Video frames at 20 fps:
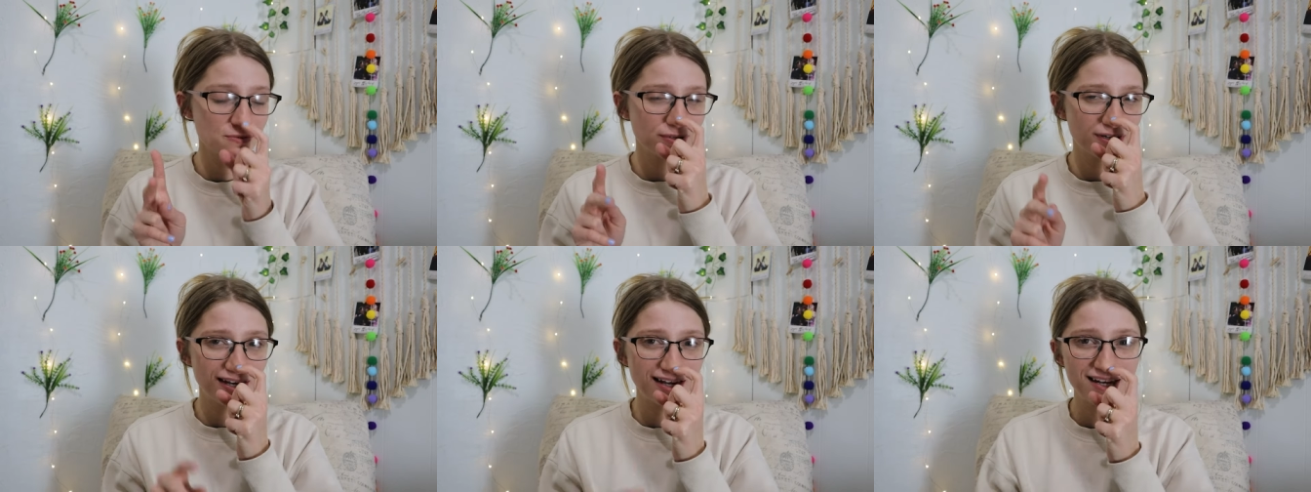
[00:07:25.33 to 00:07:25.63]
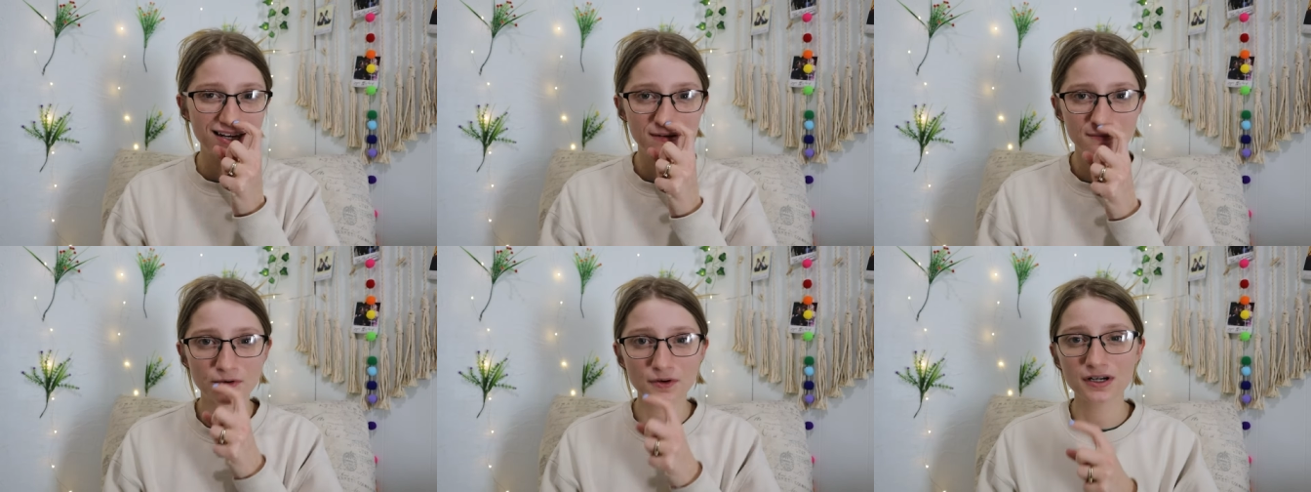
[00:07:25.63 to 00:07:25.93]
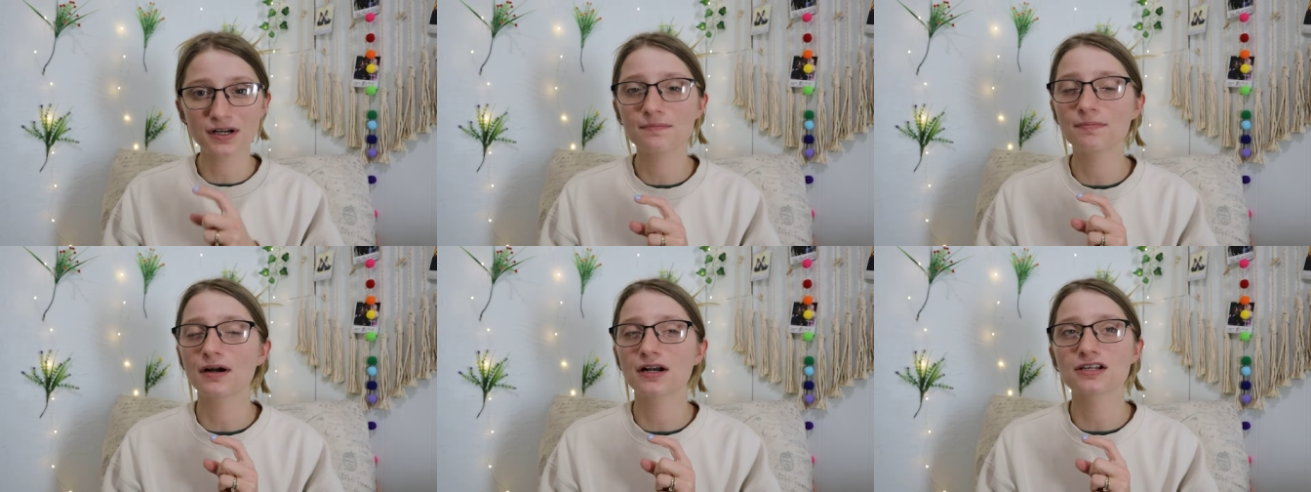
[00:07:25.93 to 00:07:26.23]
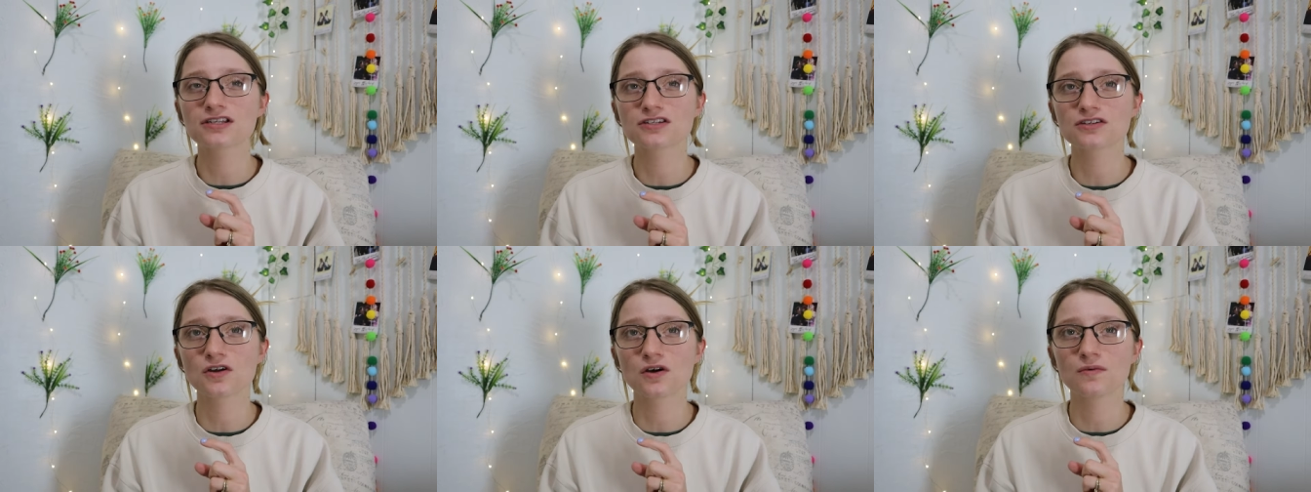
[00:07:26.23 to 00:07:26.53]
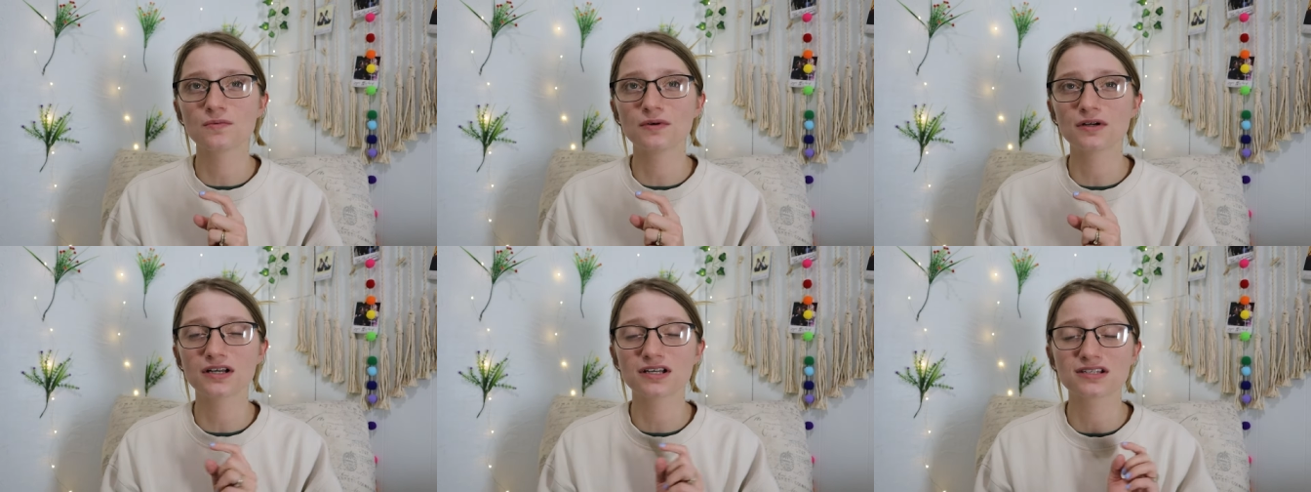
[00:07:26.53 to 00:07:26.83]
We didn't end up going to Barnes
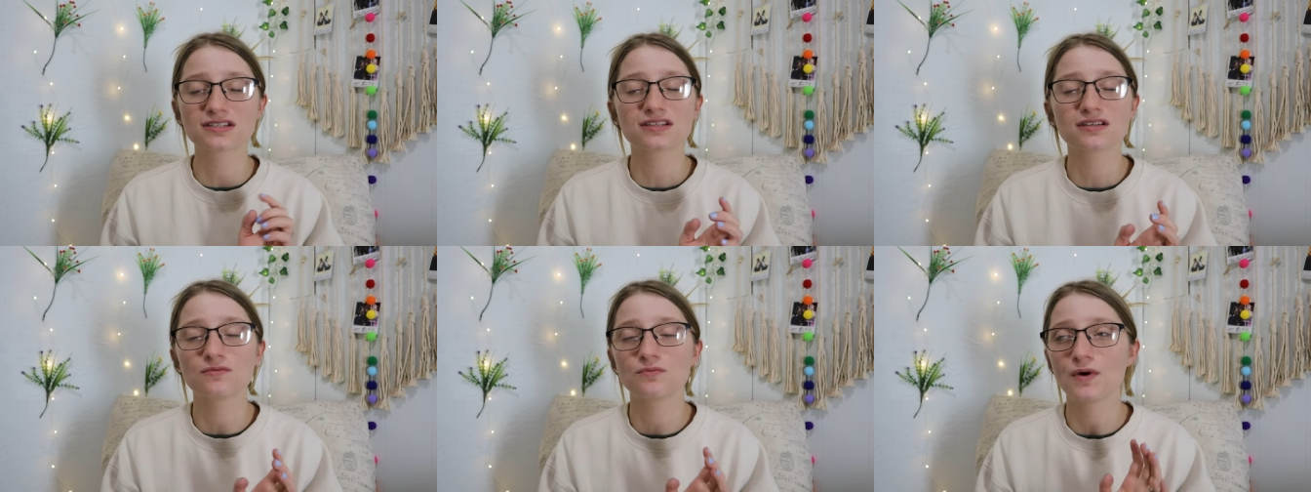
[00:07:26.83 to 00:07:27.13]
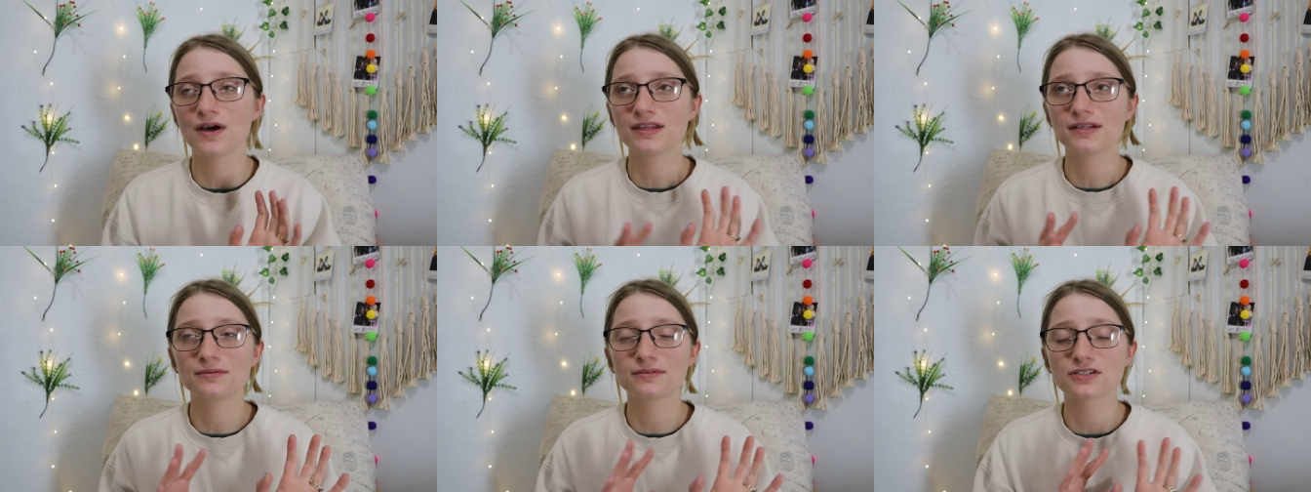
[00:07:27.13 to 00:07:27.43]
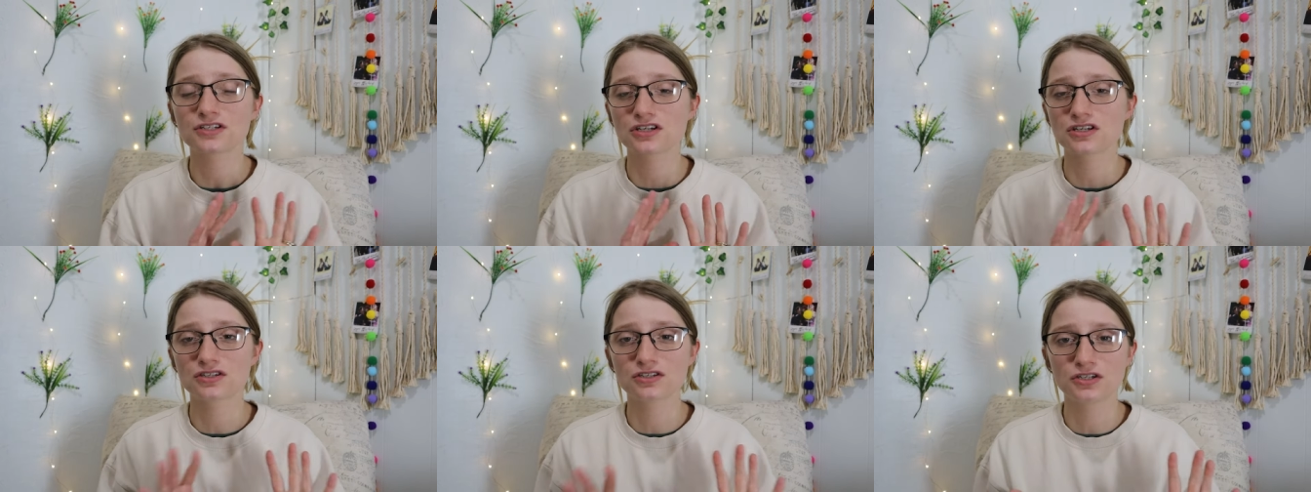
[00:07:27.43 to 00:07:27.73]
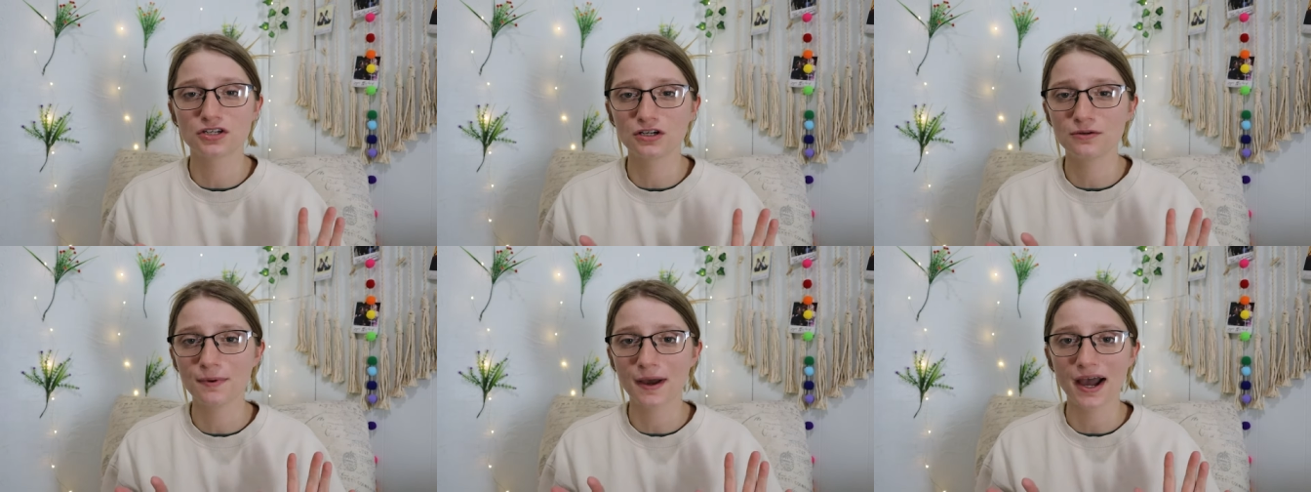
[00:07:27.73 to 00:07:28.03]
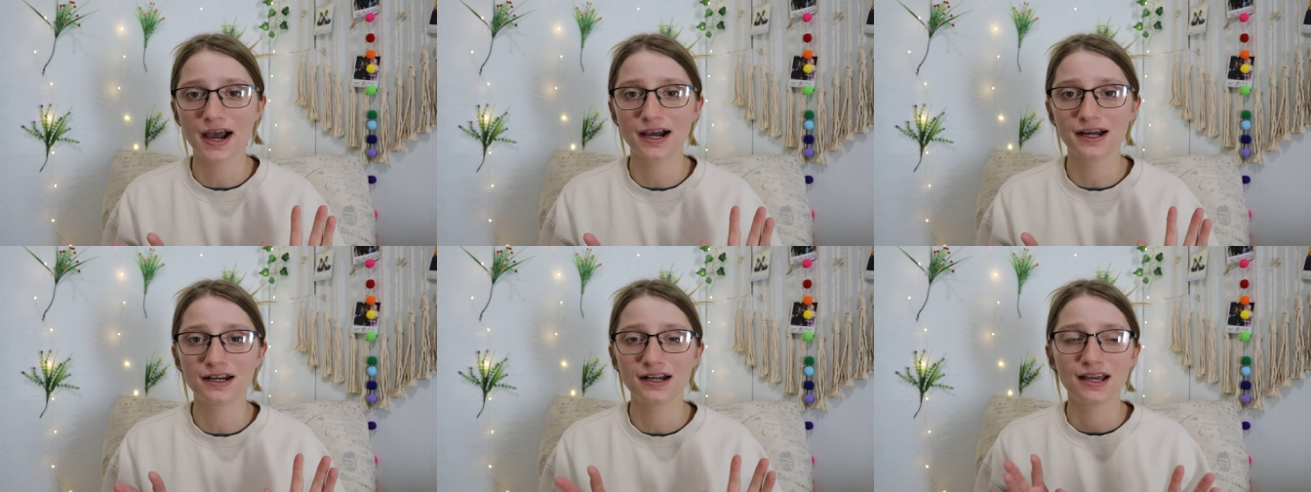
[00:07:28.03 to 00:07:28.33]
Noble because the weather was just too
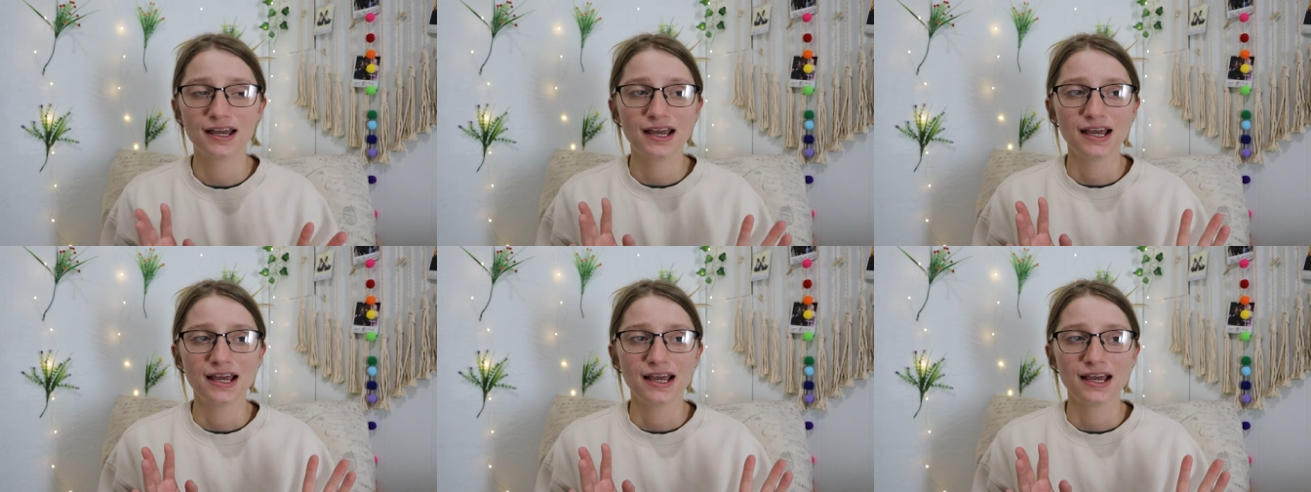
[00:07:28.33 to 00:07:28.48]
bad.